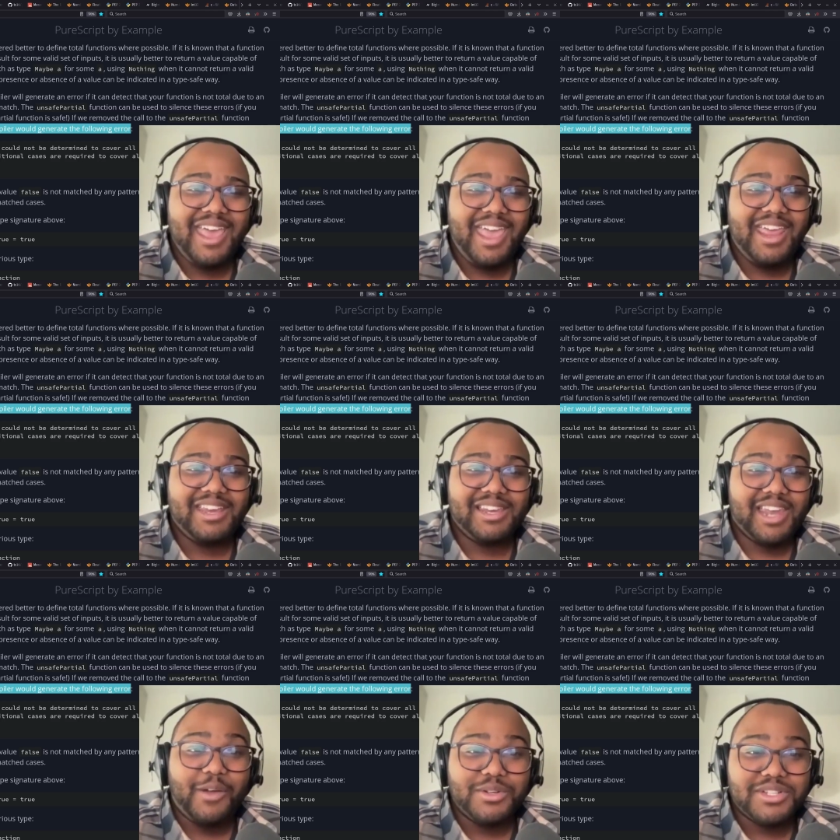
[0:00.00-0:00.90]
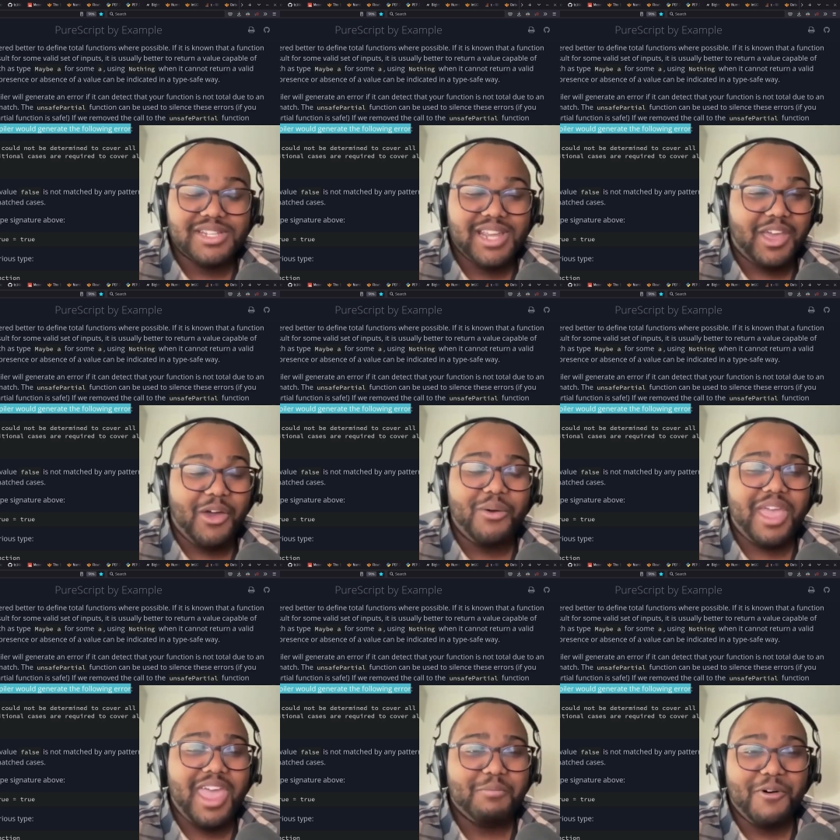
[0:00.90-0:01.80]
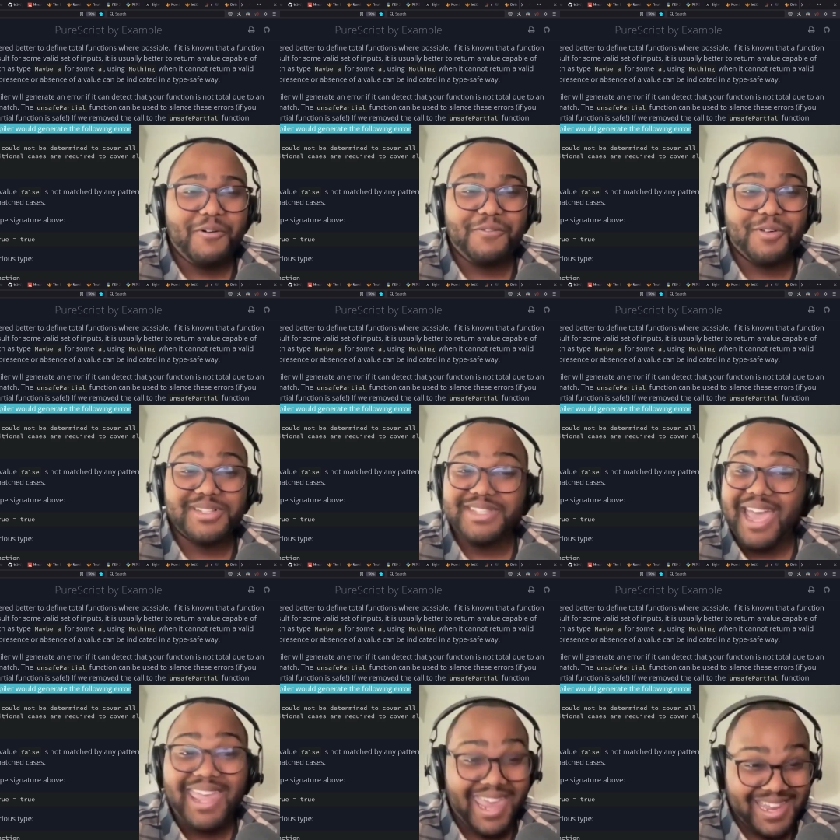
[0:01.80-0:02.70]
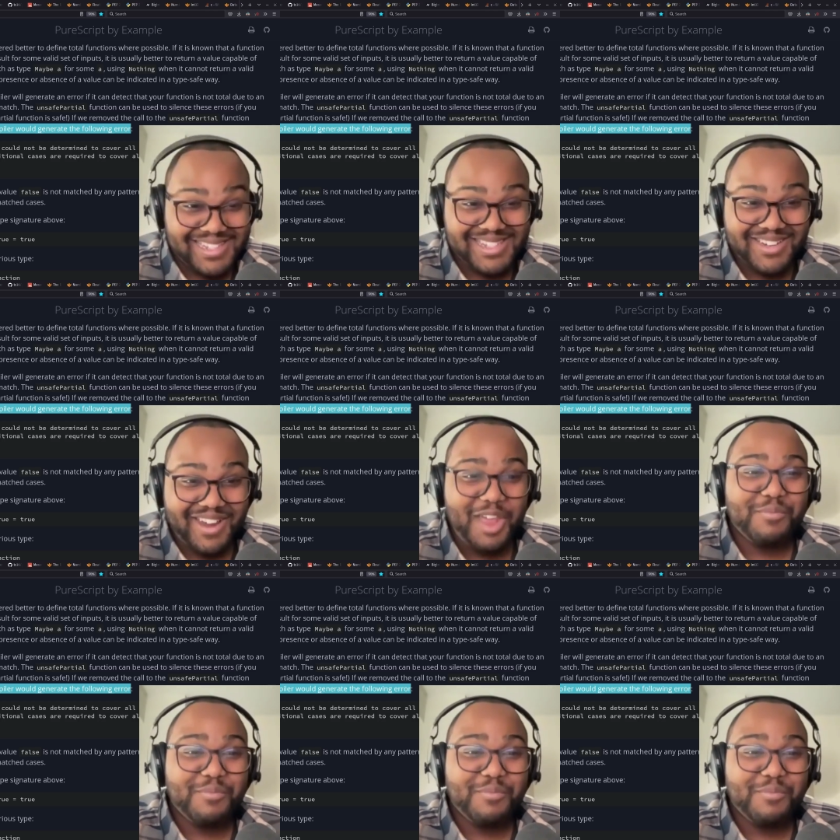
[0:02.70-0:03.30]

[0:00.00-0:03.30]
in languages like OCaml for decades, right?